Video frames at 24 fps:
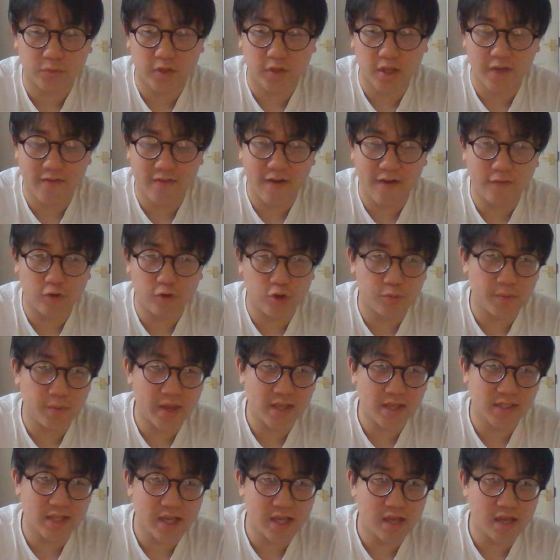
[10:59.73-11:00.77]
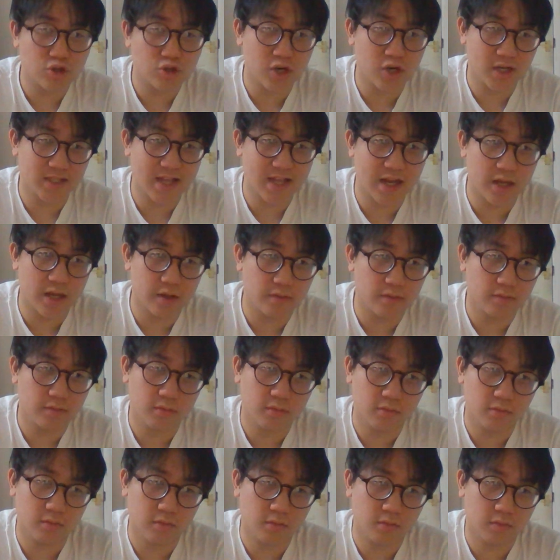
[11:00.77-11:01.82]
If you have a good PC, try to sell it.
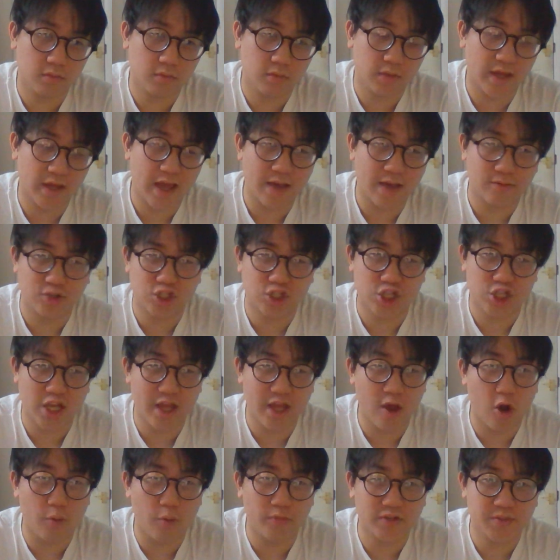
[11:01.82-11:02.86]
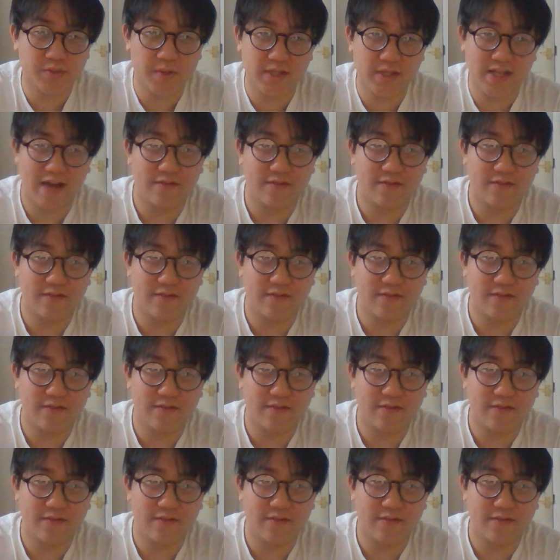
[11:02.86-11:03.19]
Get a sheet office PC.